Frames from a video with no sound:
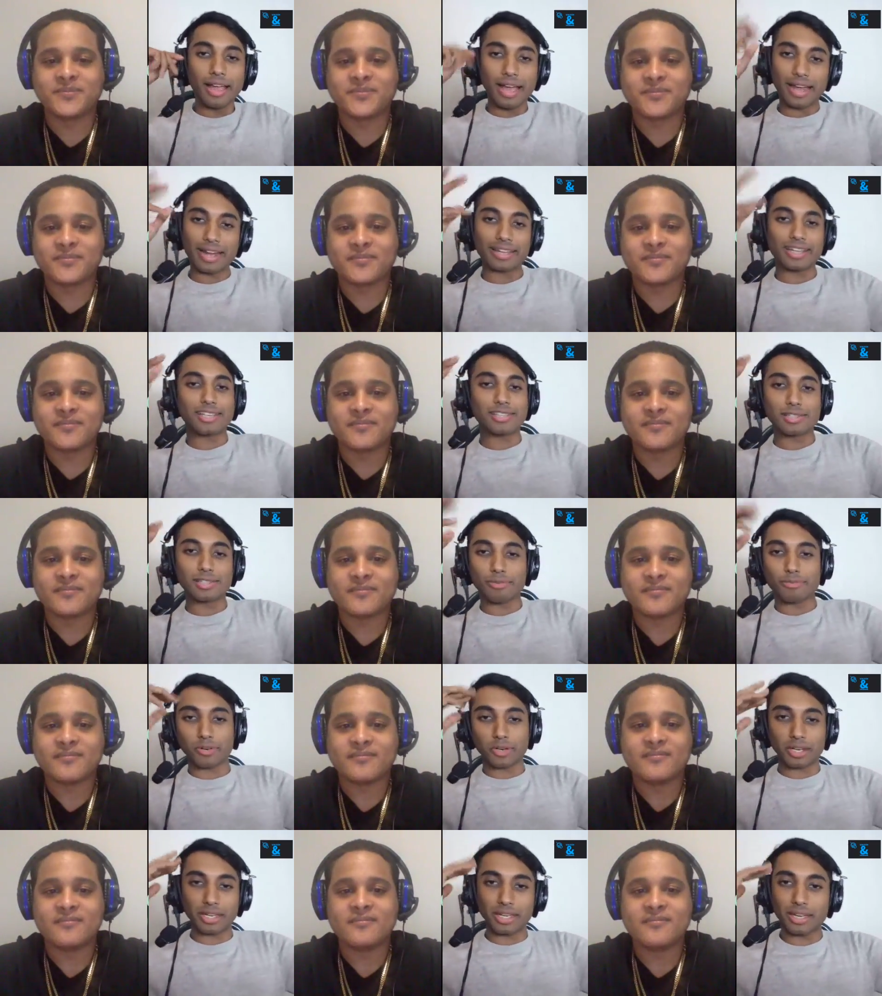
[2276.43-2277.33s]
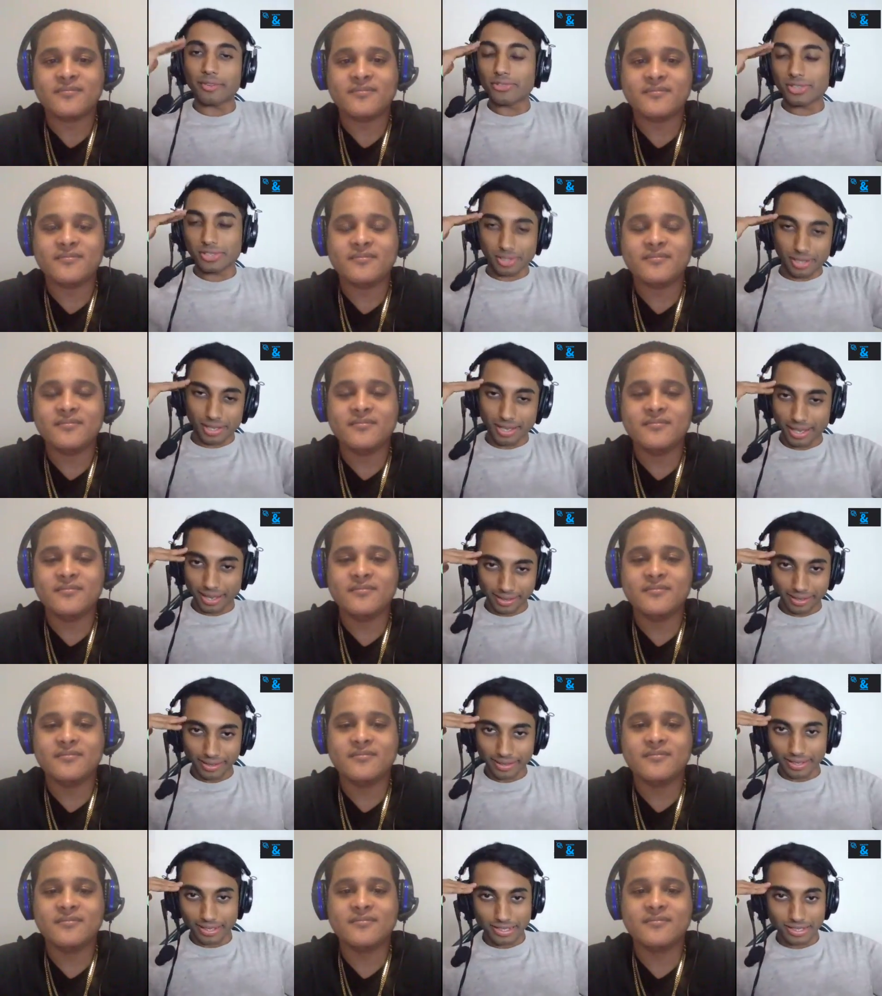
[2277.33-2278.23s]
Speaker 1: And I guess the forgive
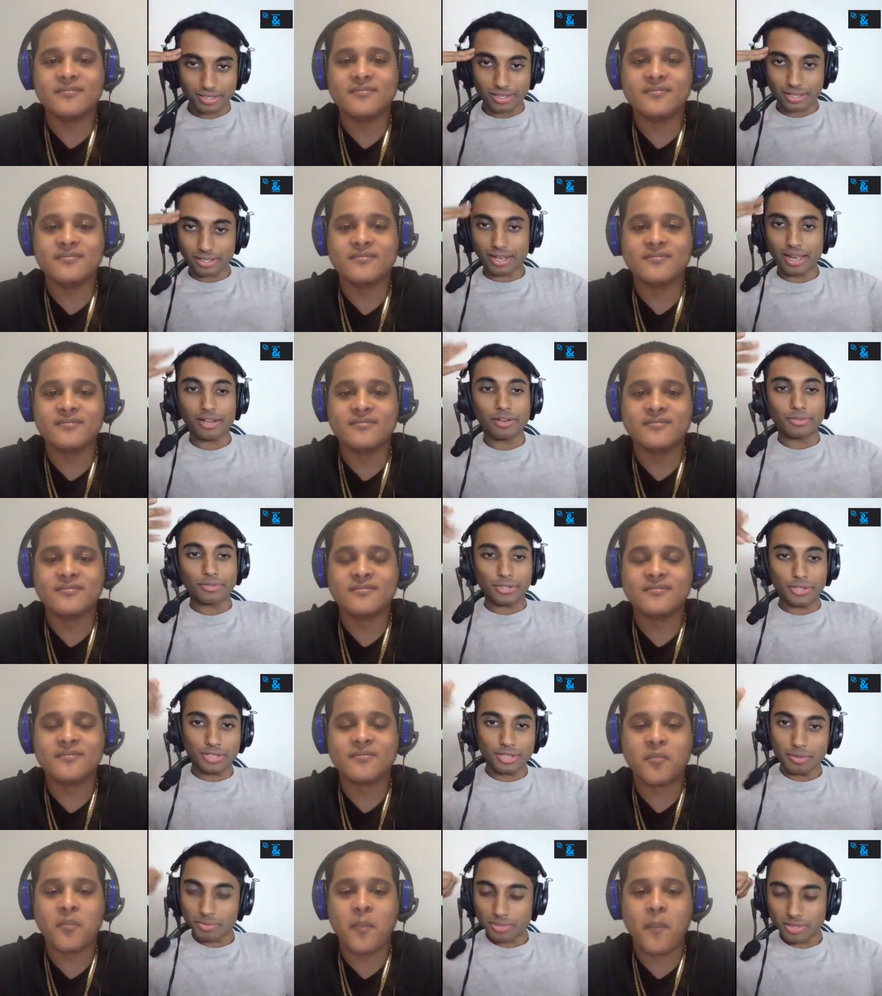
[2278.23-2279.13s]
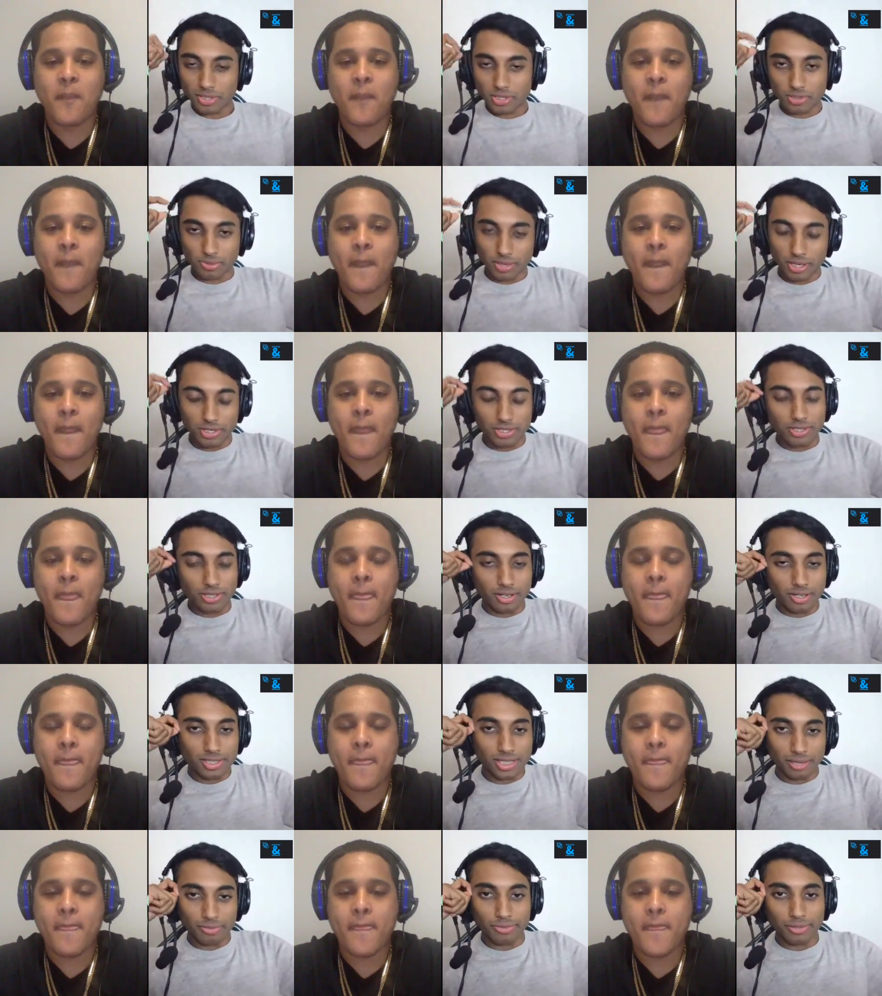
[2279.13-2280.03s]
side is, look, I know there's some situations that
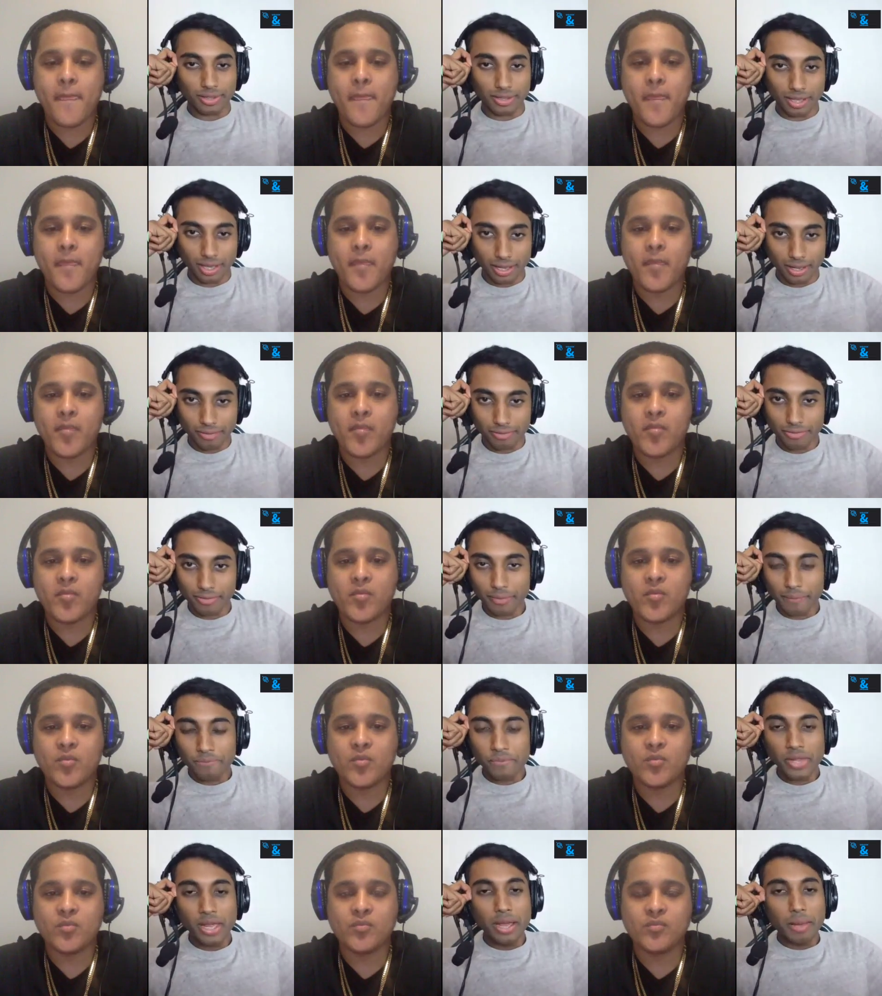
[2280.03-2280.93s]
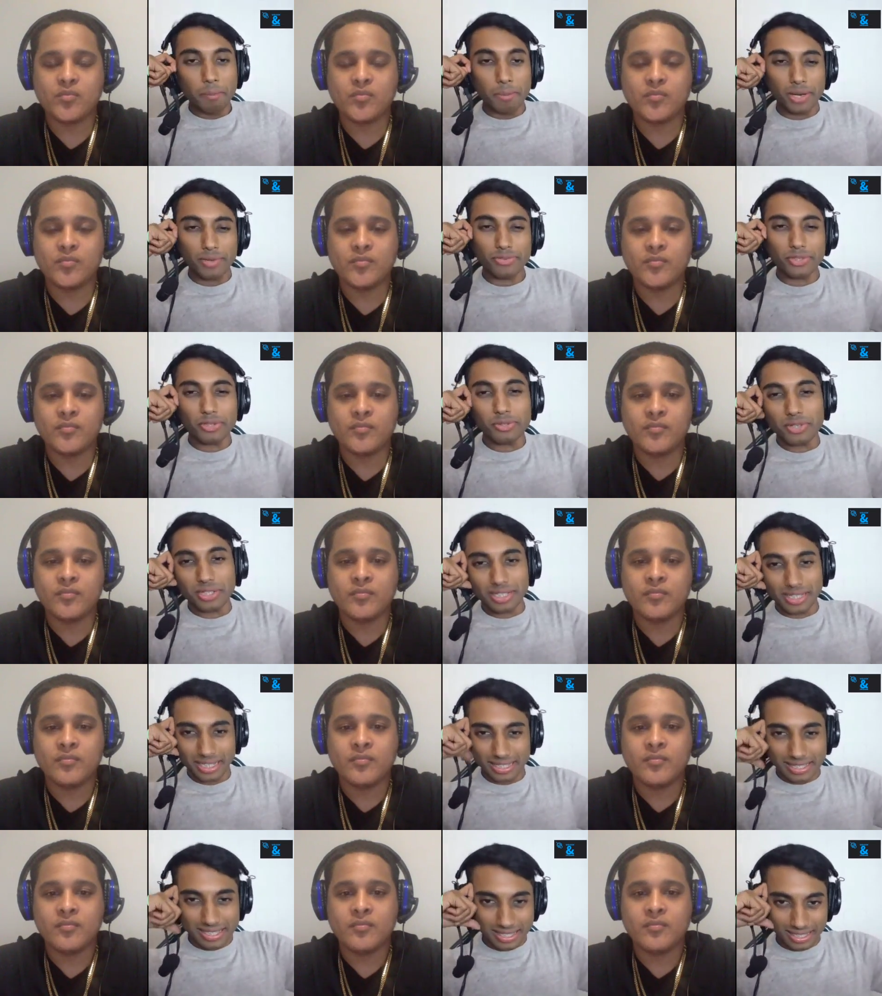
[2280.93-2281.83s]
are tough in life, but if you do it
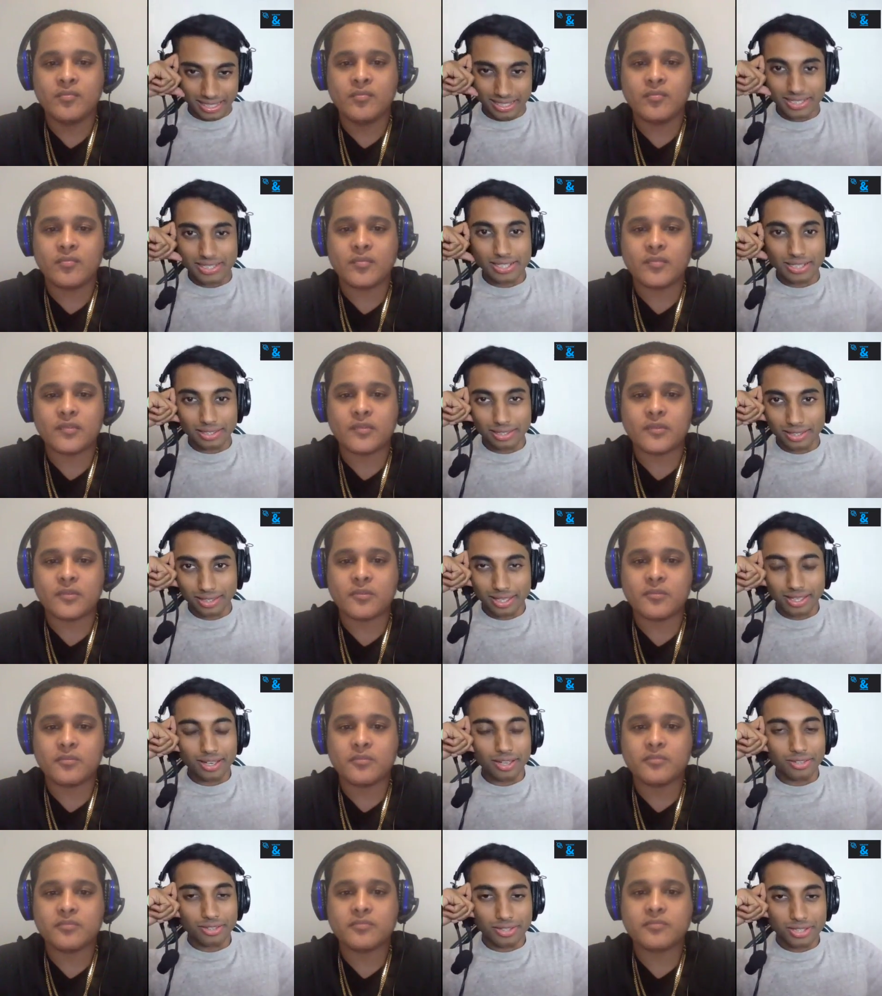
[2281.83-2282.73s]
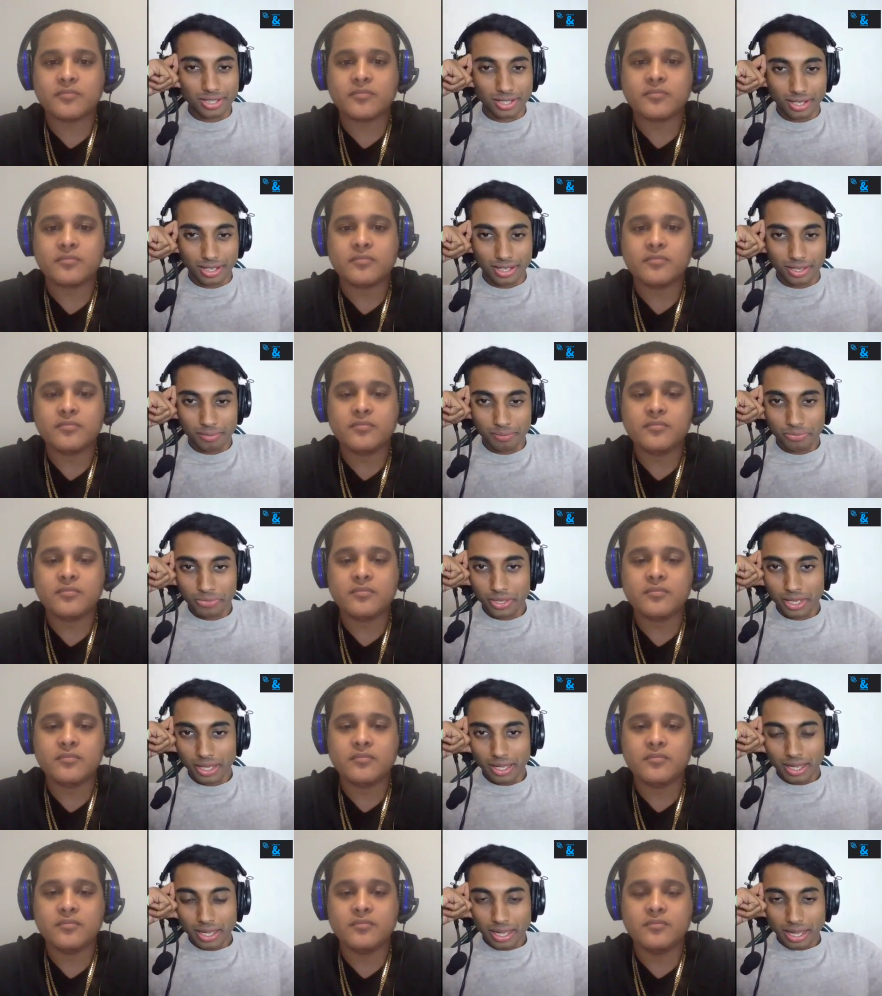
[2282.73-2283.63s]
consistently all the time,
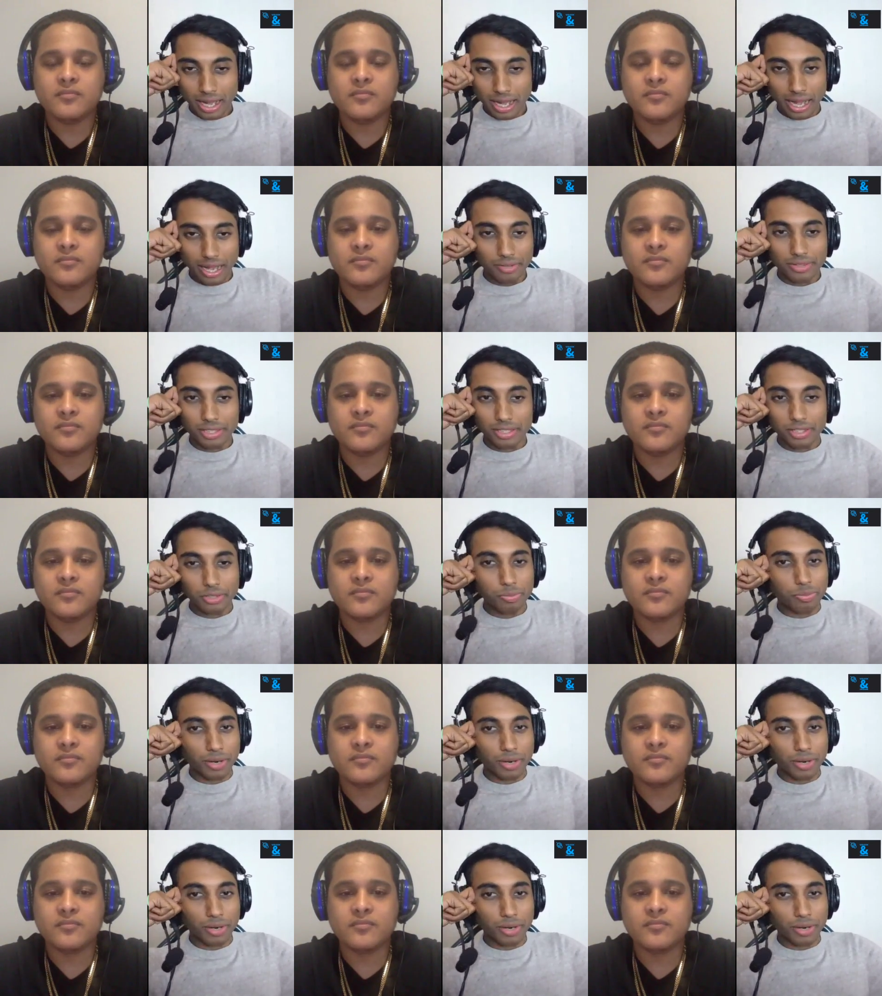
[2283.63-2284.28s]
I don't think you